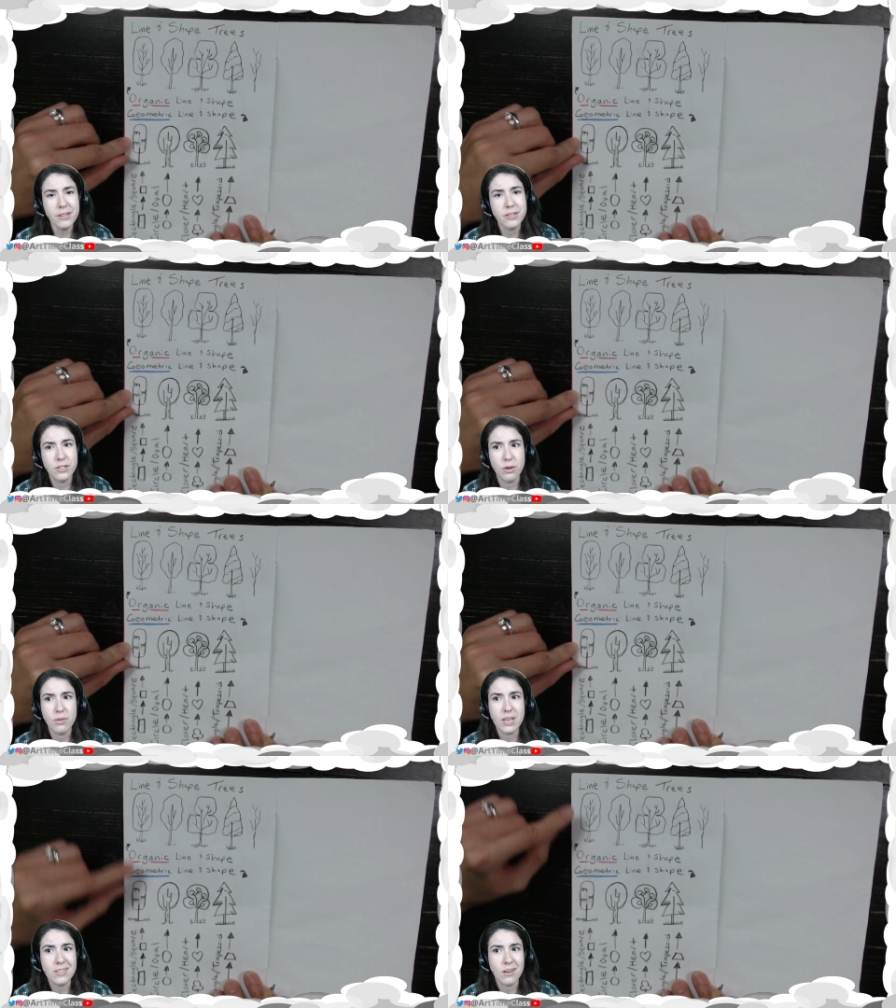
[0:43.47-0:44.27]
So
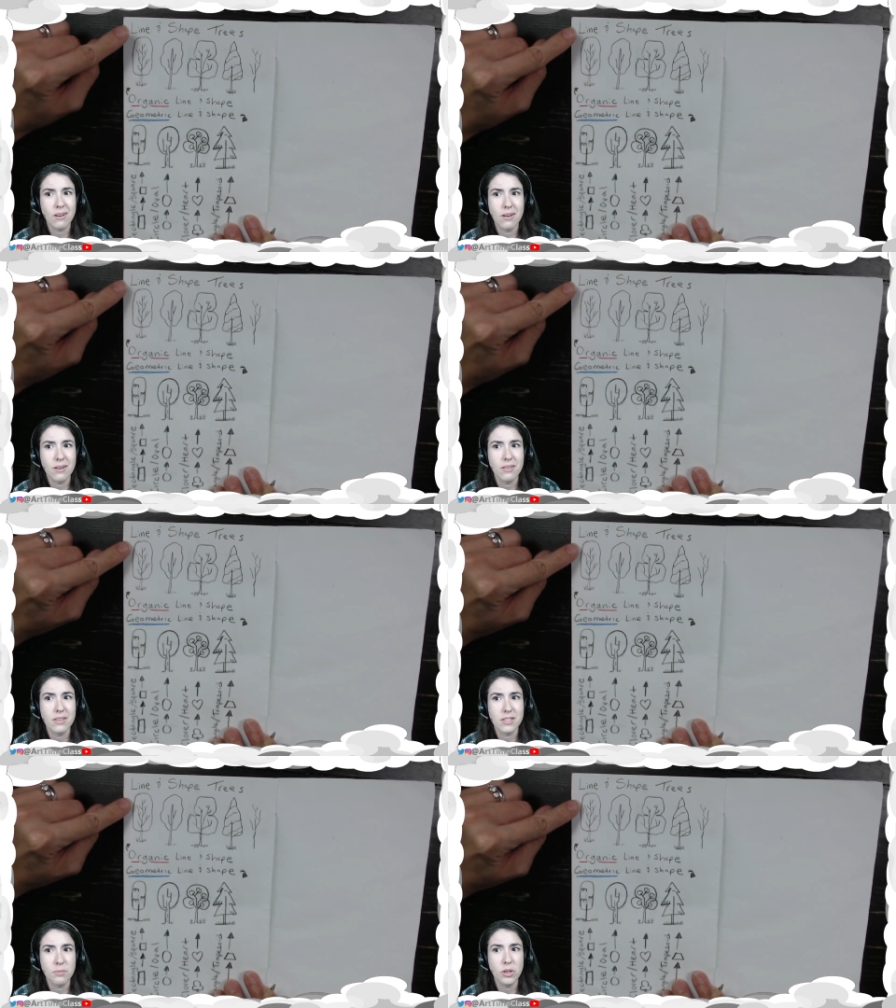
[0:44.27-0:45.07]
these are the
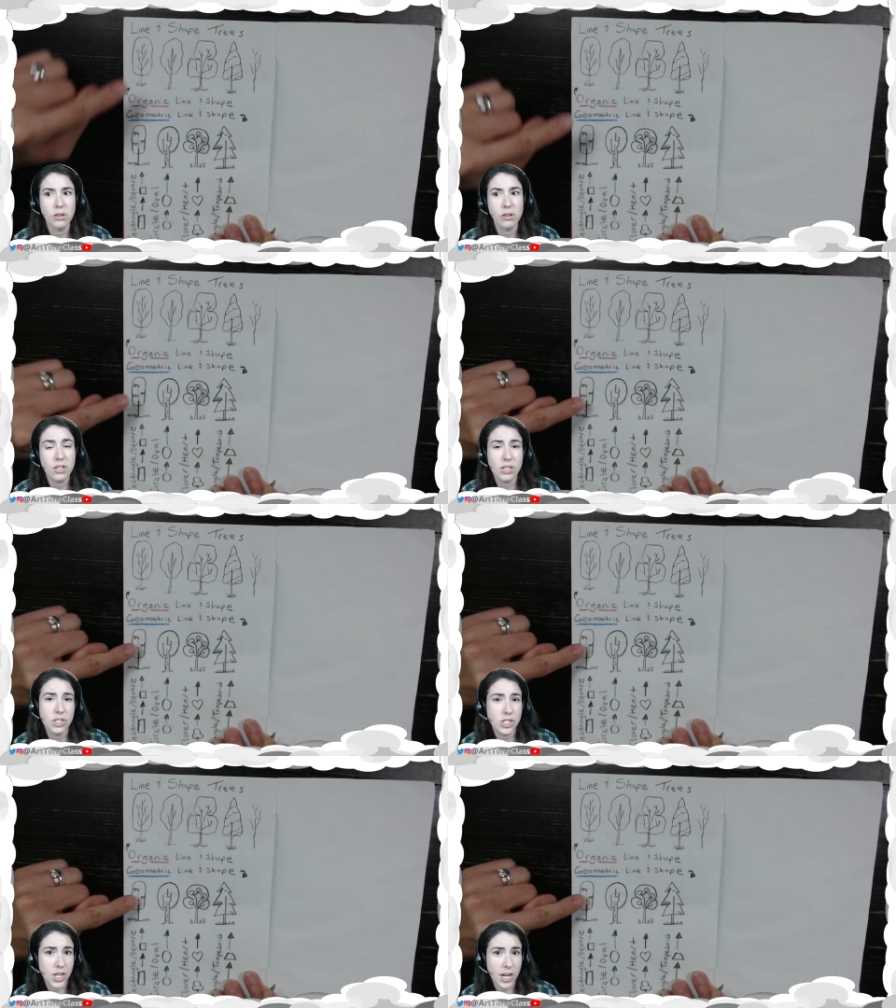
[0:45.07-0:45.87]
similar
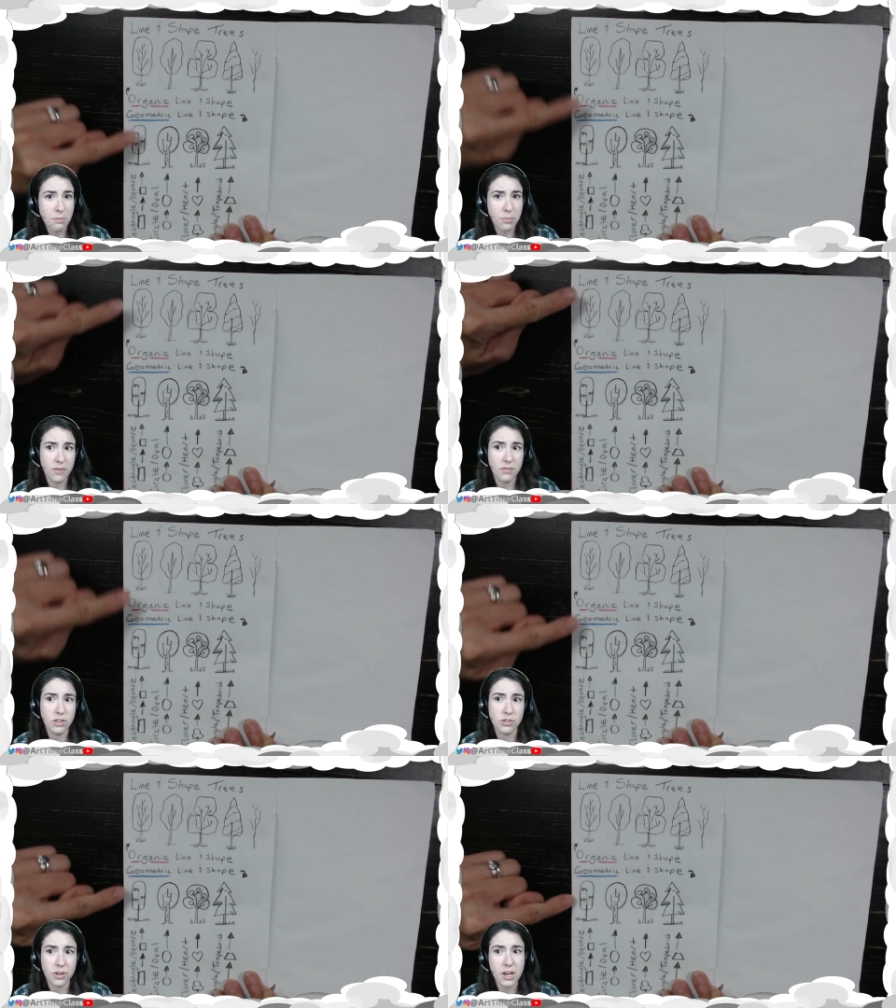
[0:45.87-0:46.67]
shape of the
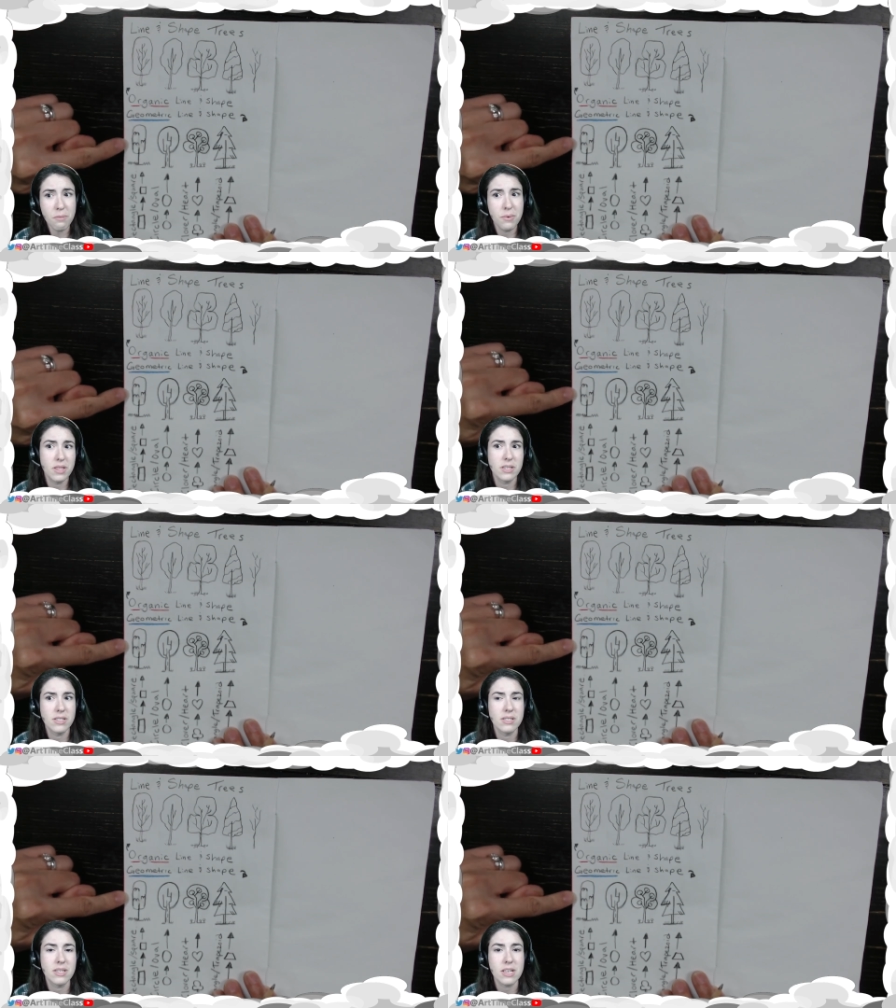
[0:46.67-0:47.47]
tree, but this
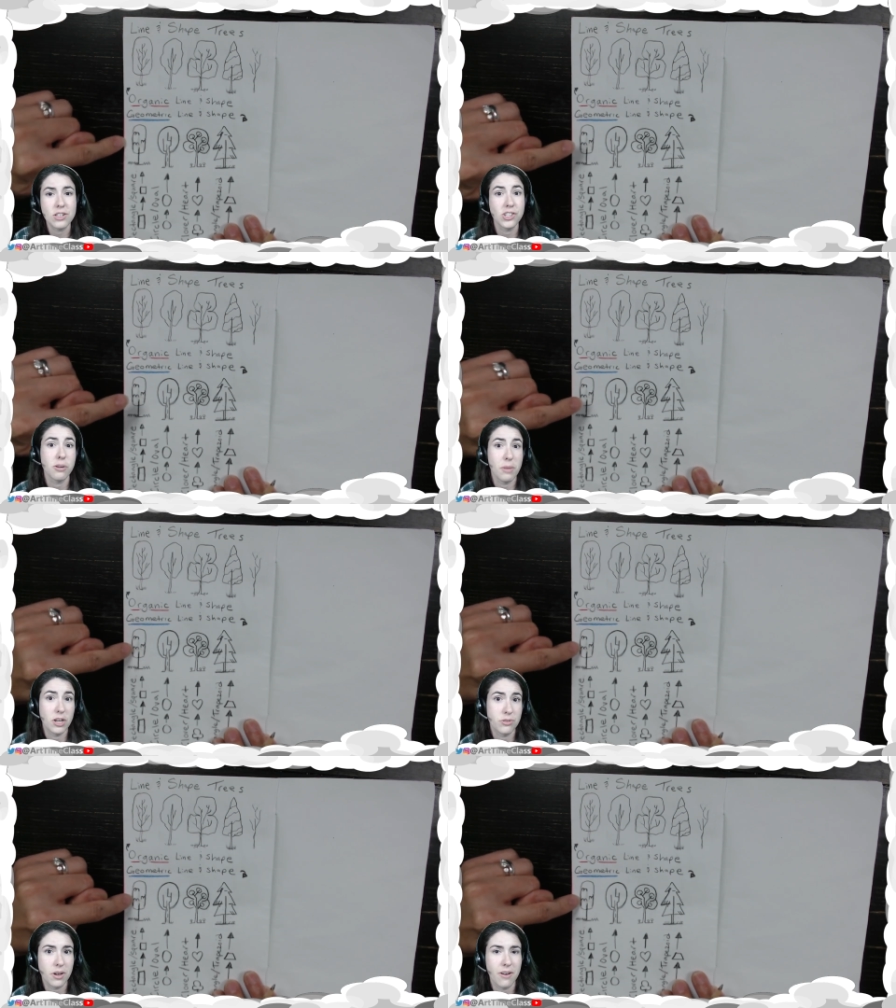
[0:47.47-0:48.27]
is the
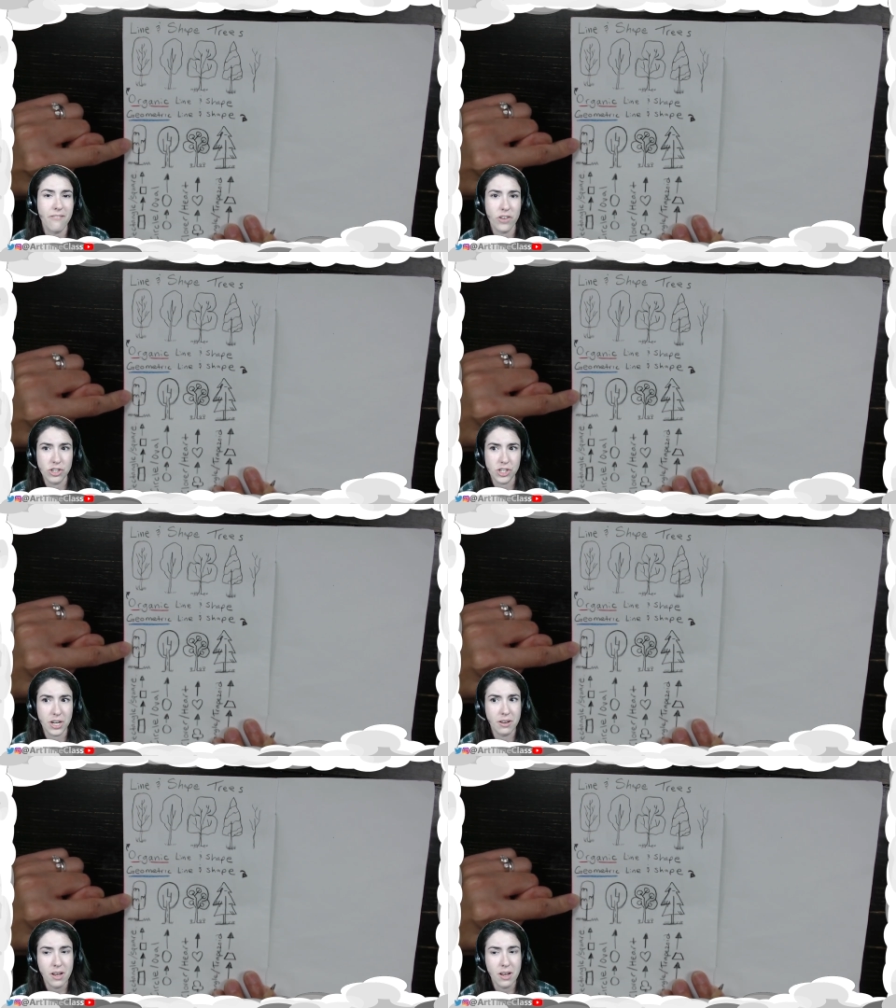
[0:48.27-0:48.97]
geometric version.